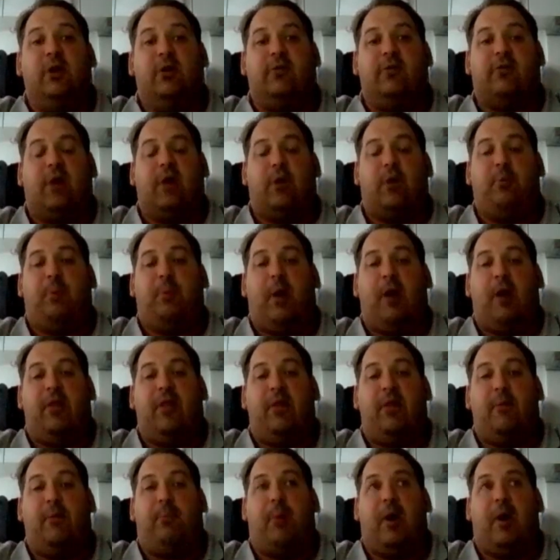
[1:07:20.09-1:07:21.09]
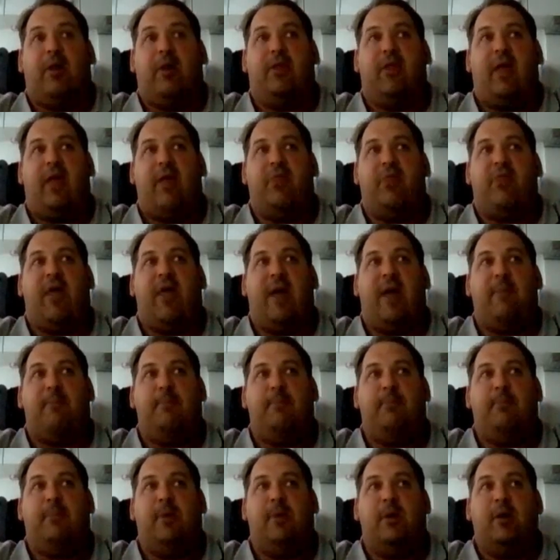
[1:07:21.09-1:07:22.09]
So by
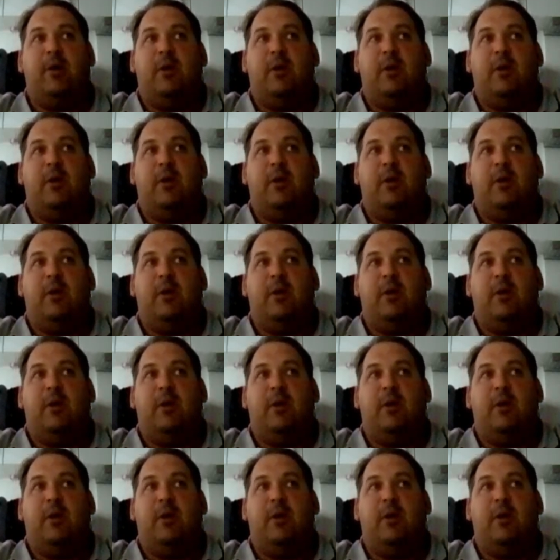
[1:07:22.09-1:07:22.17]
them